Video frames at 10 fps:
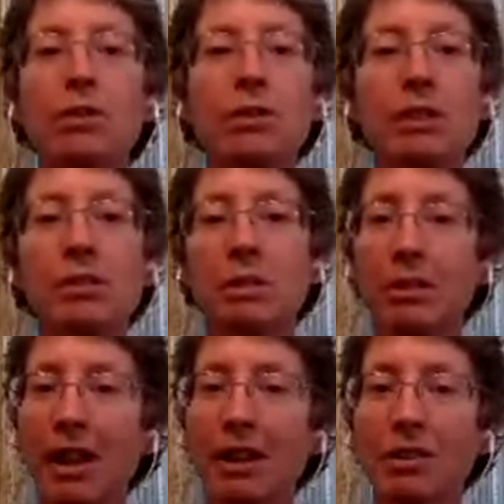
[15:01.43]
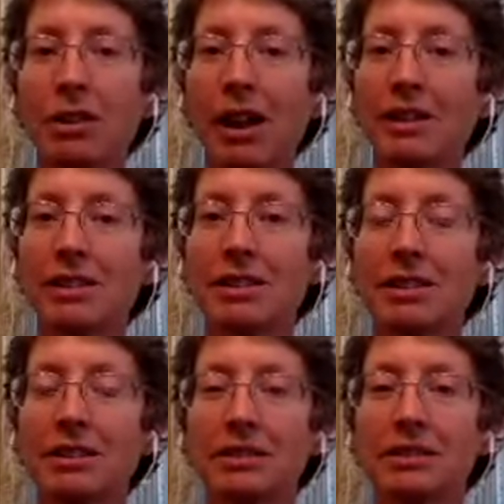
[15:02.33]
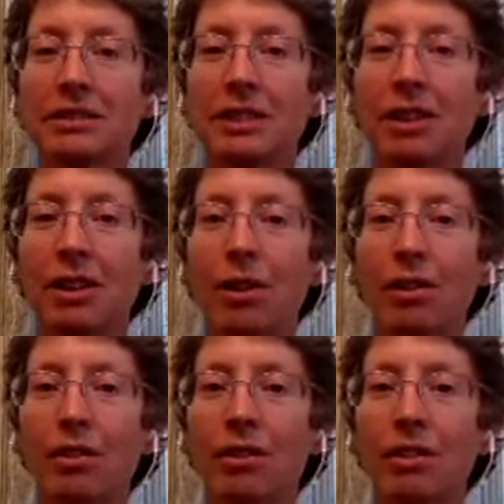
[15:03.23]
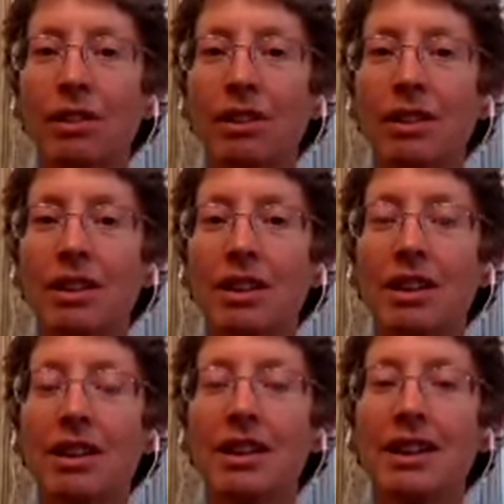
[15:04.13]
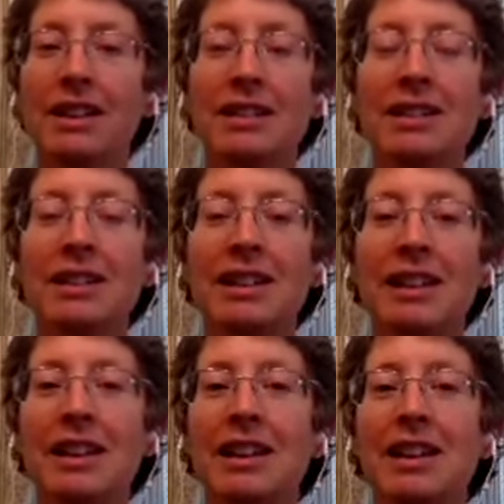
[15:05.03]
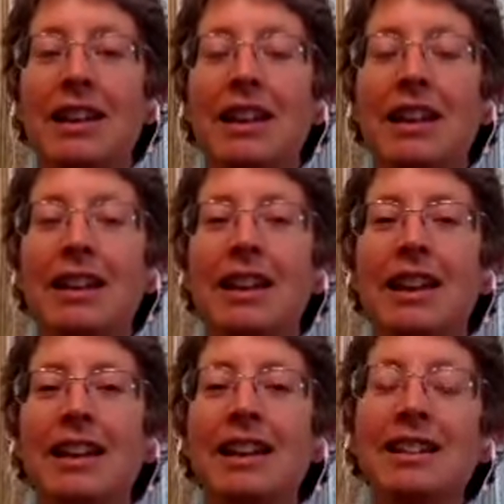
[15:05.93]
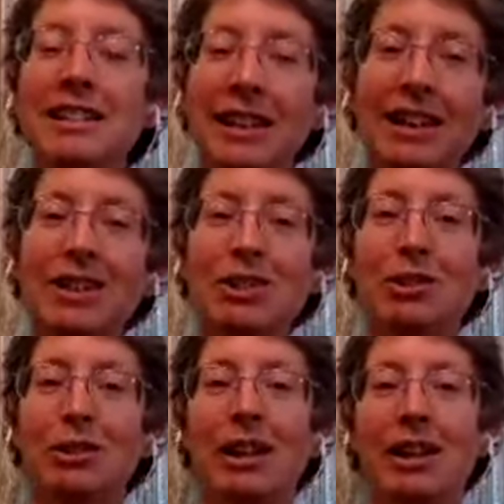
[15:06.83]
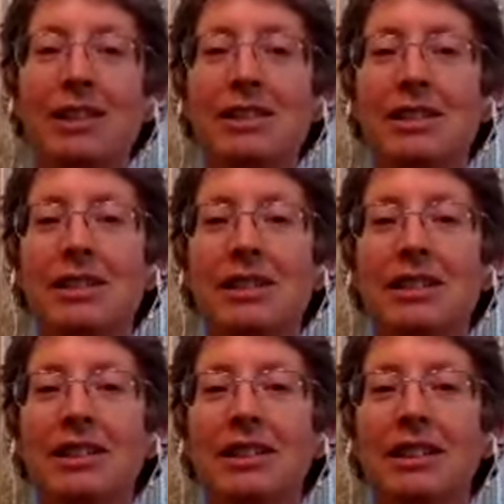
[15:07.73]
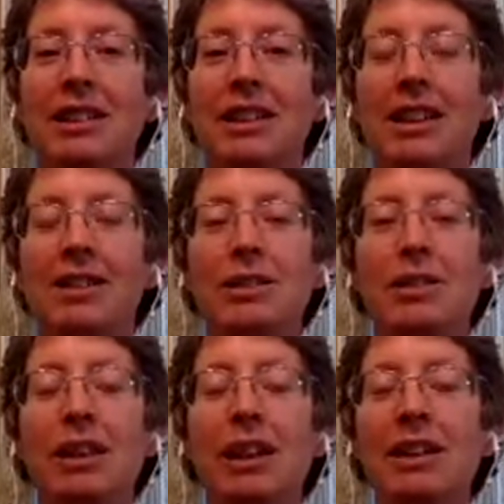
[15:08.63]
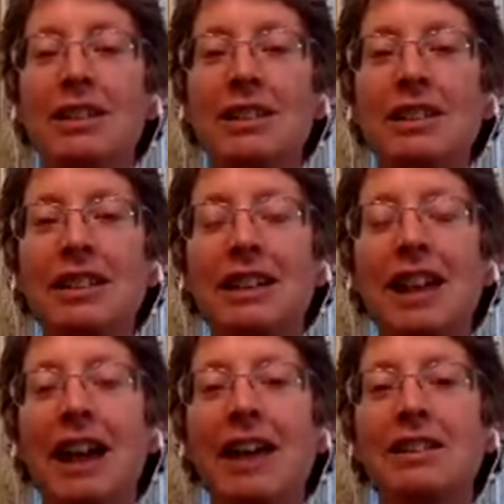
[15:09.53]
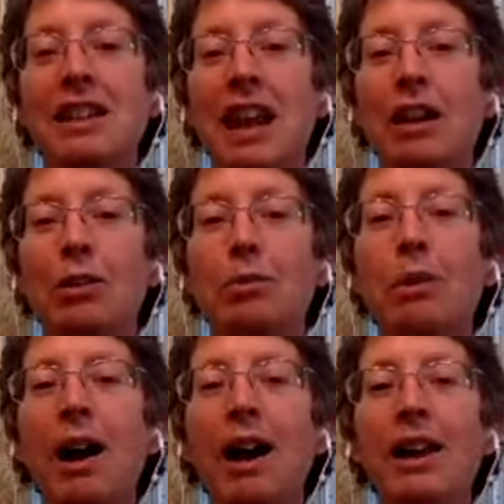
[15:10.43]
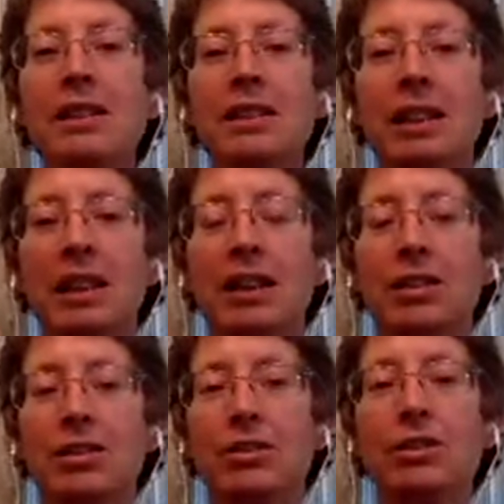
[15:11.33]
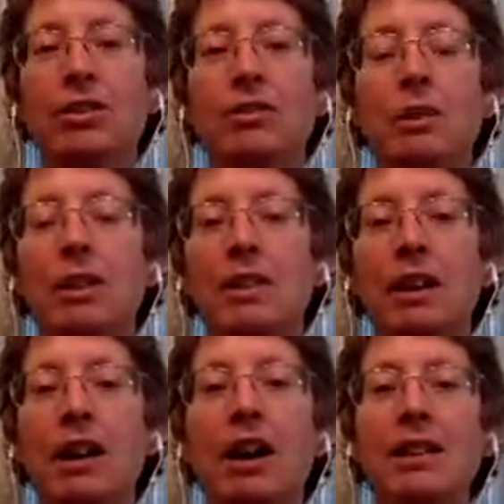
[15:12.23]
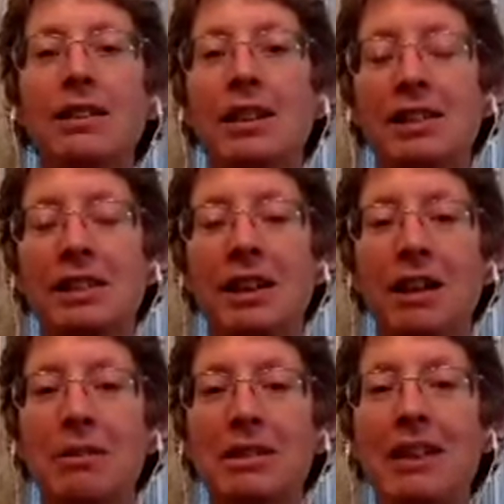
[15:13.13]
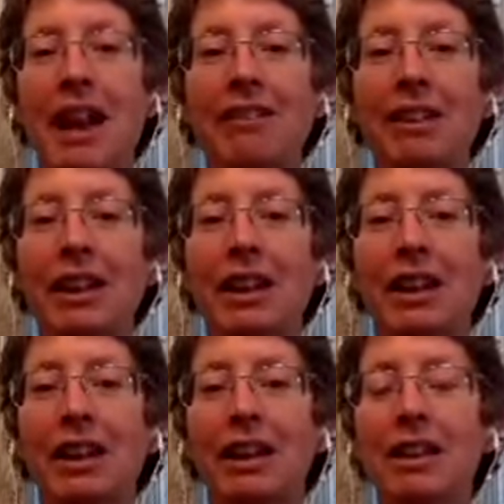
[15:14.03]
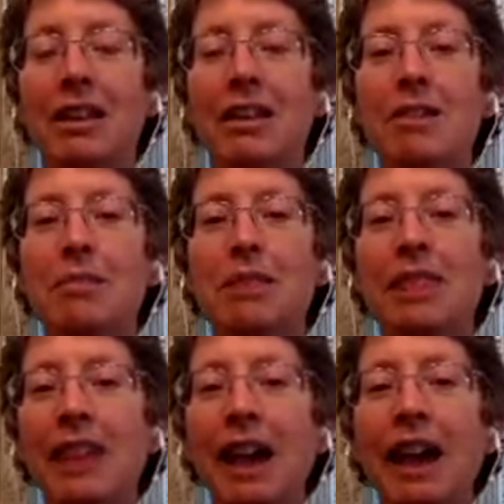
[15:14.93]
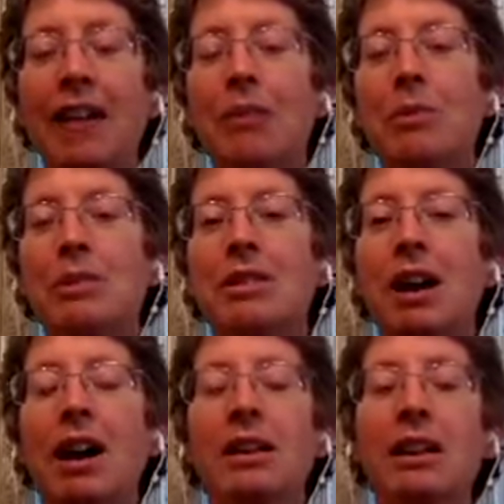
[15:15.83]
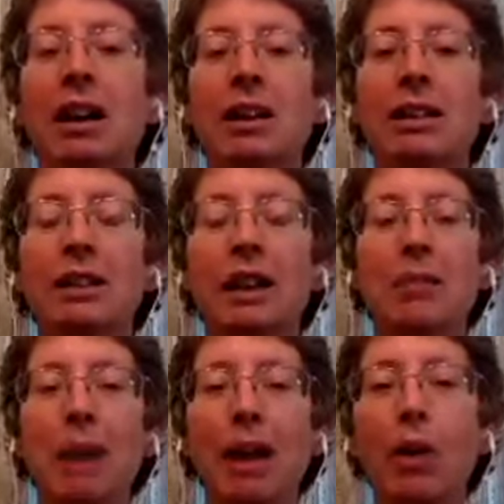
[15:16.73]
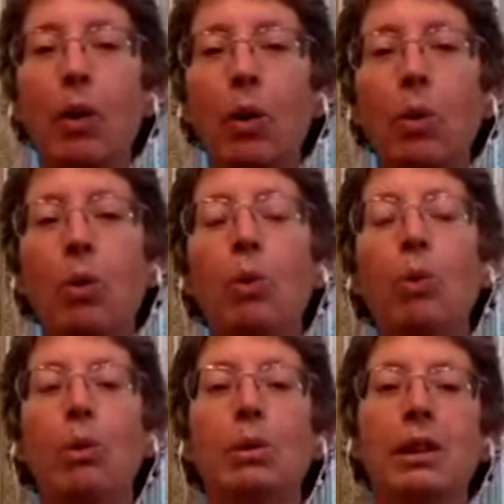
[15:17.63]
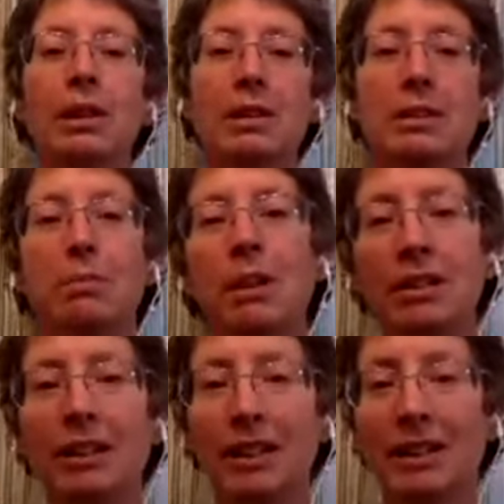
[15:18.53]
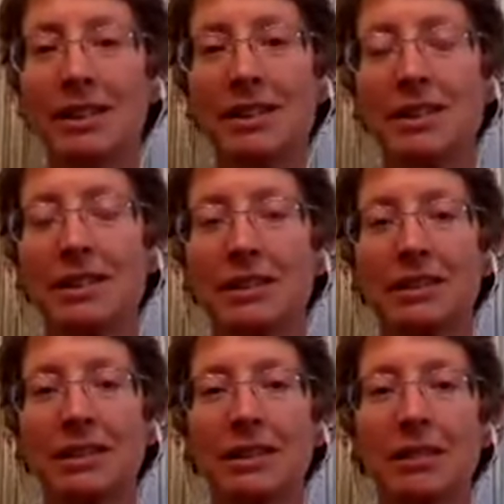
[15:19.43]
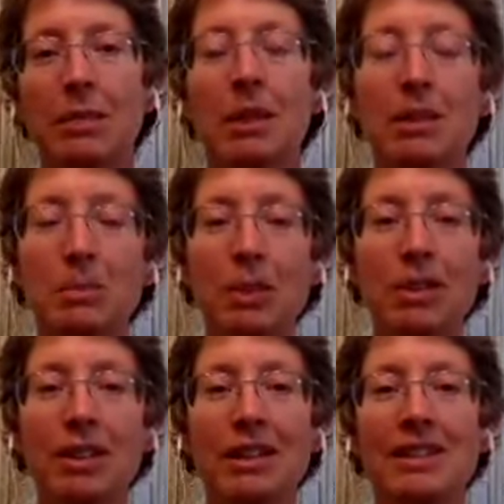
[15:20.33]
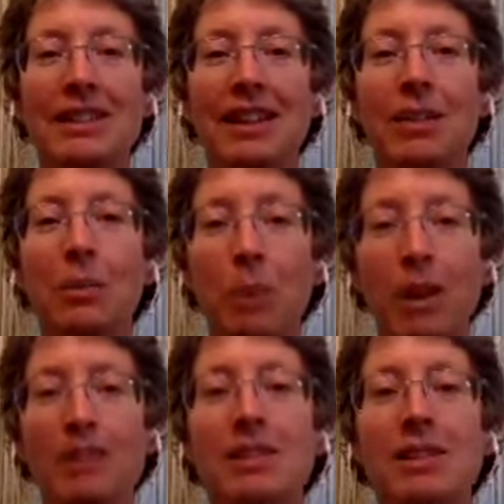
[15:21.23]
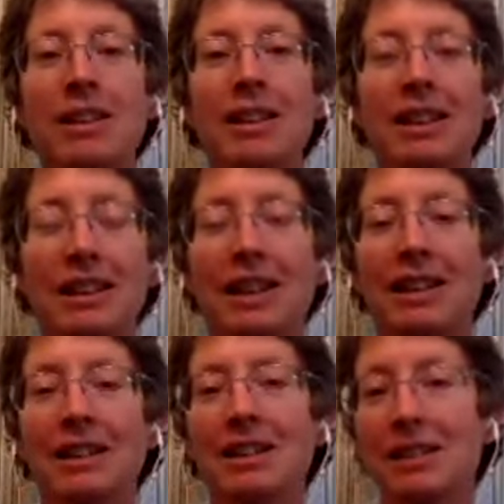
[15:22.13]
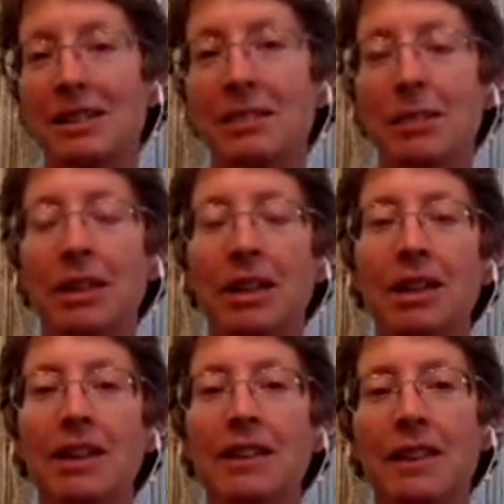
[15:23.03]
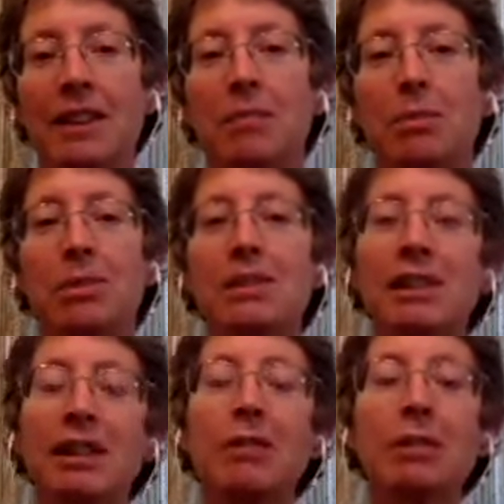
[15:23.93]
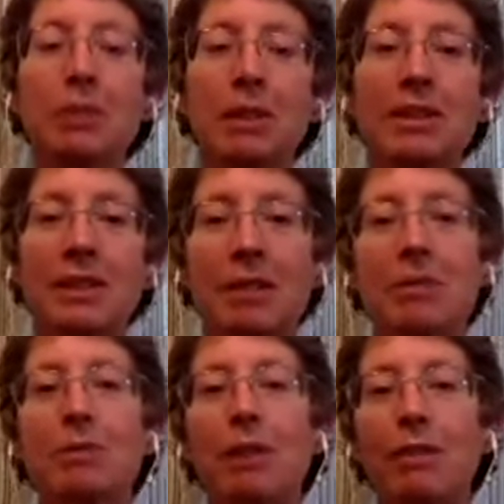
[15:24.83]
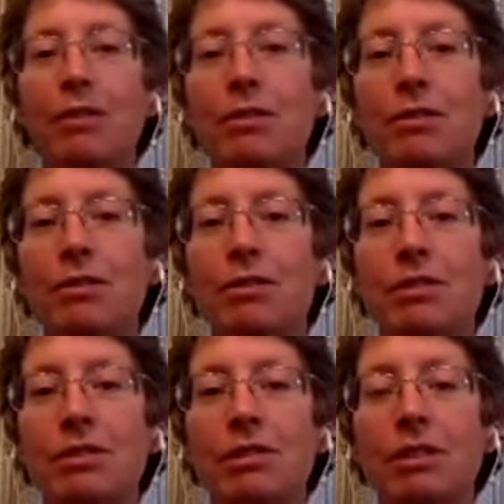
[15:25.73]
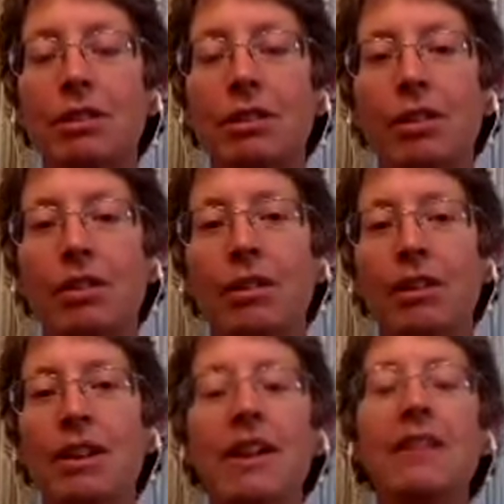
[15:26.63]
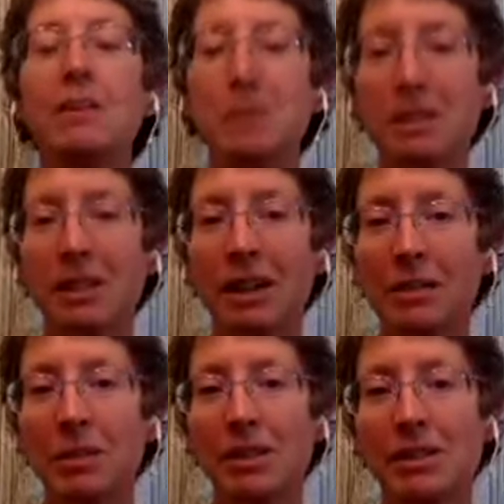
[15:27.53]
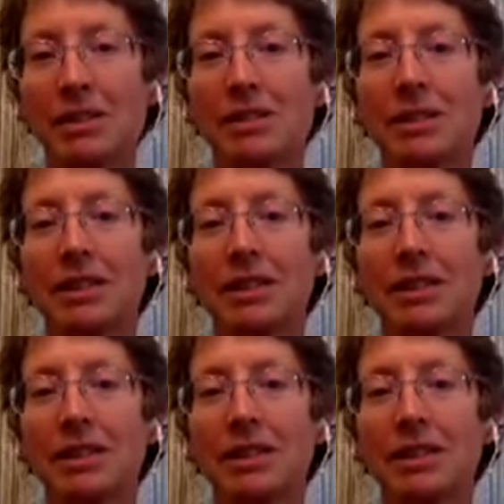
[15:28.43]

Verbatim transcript: trust when you can't trust? You know? It didn't, it it it it contextualized it. And so that I could see it as an arising concern within the context that I was navigating but that was not coloring my whole experience. My experience was connected to something that in Buddhist language we could say was refuge, you know, that was timeless.